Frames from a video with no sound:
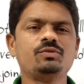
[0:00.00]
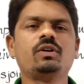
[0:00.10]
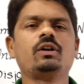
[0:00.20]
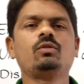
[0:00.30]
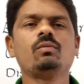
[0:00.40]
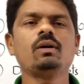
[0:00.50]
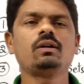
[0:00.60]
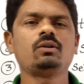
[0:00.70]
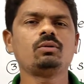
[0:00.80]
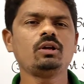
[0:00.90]
Vara Kumar.
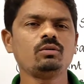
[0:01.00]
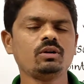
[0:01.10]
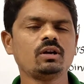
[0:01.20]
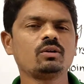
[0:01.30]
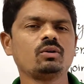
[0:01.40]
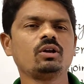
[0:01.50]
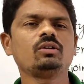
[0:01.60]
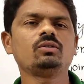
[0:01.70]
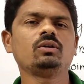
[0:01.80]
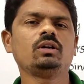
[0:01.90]
Today we are going
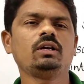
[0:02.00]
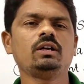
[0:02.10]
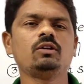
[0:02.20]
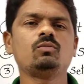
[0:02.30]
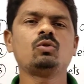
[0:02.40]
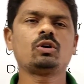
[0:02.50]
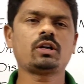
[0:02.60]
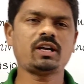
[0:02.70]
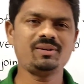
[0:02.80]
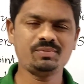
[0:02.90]
to learn about
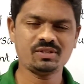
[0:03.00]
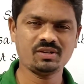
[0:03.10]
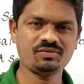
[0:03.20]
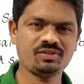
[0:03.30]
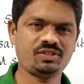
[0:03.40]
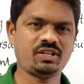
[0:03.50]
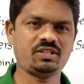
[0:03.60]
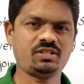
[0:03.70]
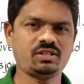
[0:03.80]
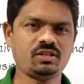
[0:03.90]
types of
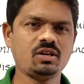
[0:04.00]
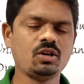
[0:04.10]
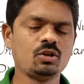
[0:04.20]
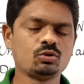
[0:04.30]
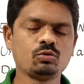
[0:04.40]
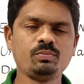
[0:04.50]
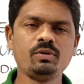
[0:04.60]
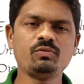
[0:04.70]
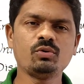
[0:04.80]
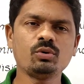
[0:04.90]
sets. So
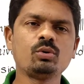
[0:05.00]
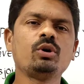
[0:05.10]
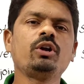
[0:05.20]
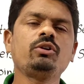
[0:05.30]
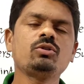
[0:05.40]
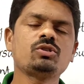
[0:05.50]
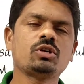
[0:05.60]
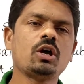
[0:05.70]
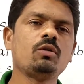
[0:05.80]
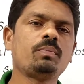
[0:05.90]
before going to
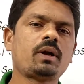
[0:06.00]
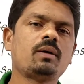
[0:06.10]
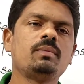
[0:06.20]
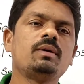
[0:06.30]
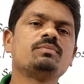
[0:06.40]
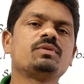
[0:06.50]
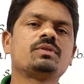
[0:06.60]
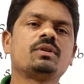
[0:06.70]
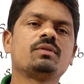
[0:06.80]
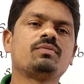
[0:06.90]
solve problems
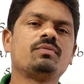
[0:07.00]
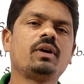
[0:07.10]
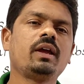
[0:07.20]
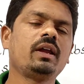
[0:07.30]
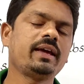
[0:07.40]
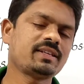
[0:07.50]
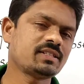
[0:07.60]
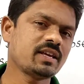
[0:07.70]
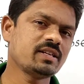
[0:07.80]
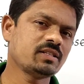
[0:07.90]
in
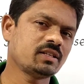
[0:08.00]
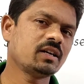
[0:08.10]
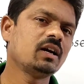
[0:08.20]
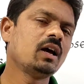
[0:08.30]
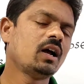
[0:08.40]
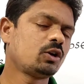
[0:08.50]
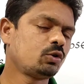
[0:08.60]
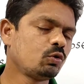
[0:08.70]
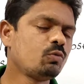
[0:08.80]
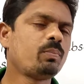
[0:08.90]
exercise
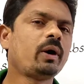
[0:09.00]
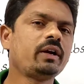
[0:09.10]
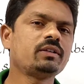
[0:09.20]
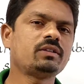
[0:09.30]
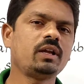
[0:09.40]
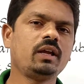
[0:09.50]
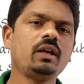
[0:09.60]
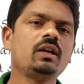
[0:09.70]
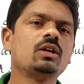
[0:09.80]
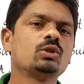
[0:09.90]

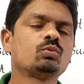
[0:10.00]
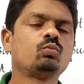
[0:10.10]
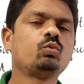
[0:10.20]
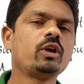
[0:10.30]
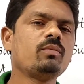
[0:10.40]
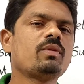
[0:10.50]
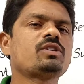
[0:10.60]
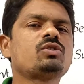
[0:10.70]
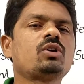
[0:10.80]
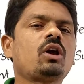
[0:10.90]
2.3, we
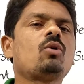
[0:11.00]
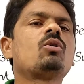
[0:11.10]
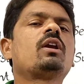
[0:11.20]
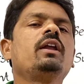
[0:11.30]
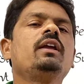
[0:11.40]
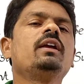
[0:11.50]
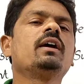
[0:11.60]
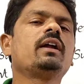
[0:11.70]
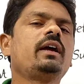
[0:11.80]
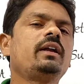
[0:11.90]
must have
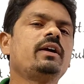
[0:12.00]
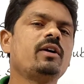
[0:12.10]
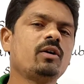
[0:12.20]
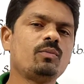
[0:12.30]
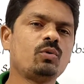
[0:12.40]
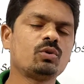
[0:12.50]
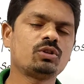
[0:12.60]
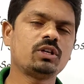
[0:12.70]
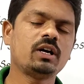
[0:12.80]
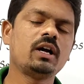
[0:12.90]
clear idea about
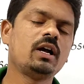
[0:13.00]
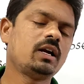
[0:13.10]
the